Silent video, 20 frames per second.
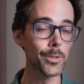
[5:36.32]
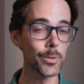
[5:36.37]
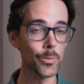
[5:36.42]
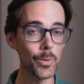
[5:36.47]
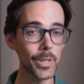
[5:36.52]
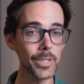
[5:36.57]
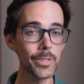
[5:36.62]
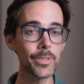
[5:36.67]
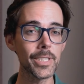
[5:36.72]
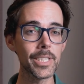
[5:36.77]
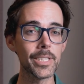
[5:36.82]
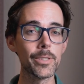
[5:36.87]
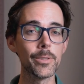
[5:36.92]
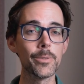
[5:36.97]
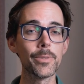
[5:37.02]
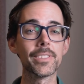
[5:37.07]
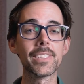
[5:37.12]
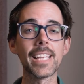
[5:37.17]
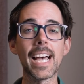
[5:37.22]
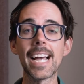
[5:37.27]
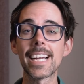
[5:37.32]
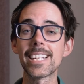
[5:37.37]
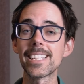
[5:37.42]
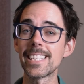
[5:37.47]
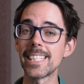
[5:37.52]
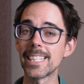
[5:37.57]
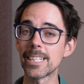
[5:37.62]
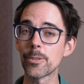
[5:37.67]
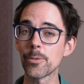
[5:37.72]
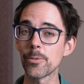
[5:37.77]
So what you could do is actually
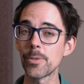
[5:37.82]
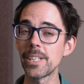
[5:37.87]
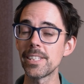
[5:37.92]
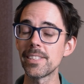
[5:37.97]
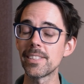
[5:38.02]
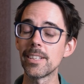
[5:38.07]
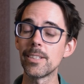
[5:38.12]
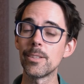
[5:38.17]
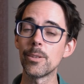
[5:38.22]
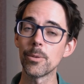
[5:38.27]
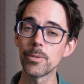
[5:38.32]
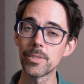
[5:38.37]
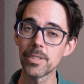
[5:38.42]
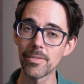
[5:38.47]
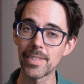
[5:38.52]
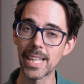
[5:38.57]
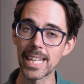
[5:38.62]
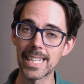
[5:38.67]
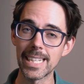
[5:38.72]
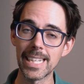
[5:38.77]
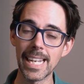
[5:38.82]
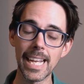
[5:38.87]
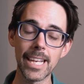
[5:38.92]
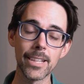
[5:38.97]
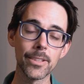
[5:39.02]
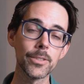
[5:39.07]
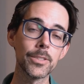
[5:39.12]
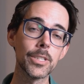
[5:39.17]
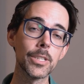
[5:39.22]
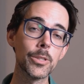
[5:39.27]
increase the dose of that
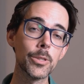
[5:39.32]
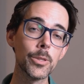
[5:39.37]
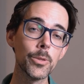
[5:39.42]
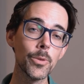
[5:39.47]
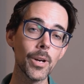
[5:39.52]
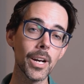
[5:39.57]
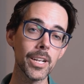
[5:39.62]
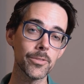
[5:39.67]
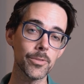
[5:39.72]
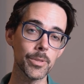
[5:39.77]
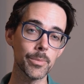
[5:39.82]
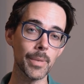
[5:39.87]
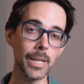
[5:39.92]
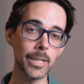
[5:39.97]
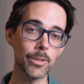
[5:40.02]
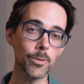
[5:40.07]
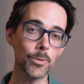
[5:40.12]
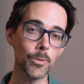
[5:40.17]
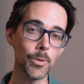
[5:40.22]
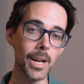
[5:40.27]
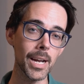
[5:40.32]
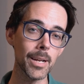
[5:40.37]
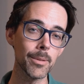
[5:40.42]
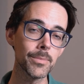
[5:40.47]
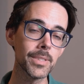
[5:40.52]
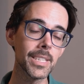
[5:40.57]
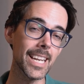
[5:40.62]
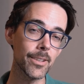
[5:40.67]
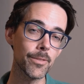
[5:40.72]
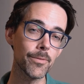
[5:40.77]
inhaler to two hundred
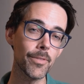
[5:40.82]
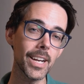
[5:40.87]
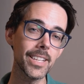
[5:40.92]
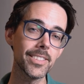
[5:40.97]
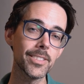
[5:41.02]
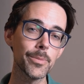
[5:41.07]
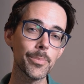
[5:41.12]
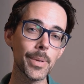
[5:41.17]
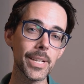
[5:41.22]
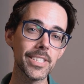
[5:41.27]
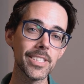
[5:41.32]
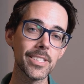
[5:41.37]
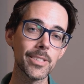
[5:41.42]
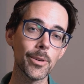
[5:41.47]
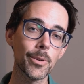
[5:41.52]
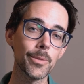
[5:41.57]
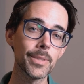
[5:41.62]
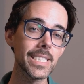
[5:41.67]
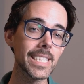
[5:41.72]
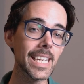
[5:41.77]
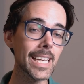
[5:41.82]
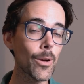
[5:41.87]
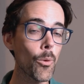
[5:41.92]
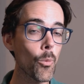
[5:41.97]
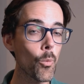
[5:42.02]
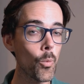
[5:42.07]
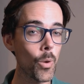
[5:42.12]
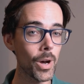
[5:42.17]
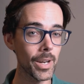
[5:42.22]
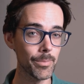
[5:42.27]
micrograms and advise your patient to only take
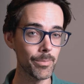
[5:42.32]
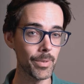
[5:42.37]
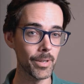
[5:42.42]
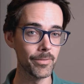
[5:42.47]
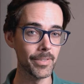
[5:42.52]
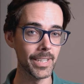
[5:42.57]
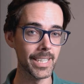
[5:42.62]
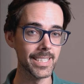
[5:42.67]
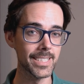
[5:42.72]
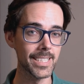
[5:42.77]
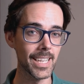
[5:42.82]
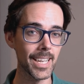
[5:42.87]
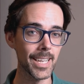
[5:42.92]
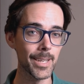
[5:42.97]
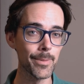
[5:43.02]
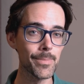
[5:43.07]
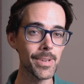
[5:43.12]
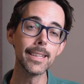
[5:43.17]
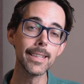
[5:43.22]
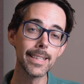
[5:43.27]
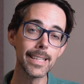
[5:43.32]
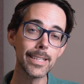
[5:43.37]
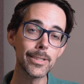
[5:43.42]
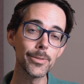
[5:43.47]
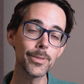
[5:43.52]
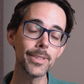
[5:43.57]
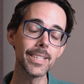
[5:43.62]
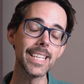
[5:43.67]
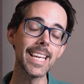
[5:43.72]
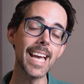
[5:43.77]
one puff at a time,
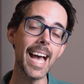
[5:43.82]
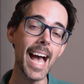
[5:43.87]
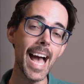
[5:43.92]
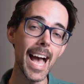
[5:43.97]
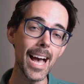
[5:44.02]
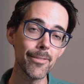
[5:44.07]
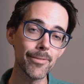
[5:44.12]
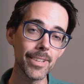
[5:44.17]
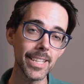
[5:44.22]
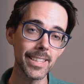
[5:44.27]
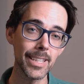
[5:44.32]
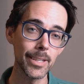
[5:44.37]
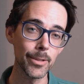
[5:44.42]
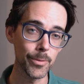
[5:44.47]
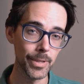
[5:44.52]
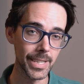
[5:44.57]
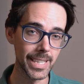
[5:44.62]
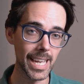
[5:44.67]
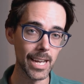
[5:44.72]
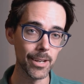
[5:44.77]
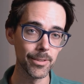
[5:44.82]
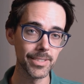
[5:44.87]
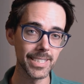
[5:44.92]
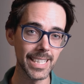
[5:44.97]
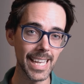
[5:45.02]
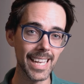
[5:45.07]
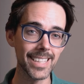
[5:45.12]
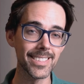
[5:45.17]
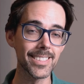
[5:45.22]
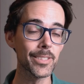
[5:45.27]
literally having the greenhouse
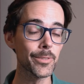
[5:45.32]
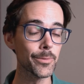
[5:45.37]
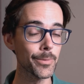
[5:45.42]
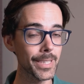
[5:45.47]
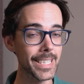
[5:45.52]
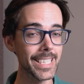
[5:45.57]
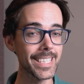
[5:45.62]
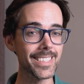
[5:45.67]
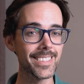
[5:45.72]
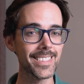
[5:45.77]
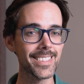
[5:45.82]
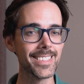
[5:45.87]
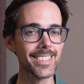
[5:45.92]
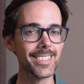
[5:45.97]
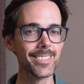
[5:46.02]
gases released.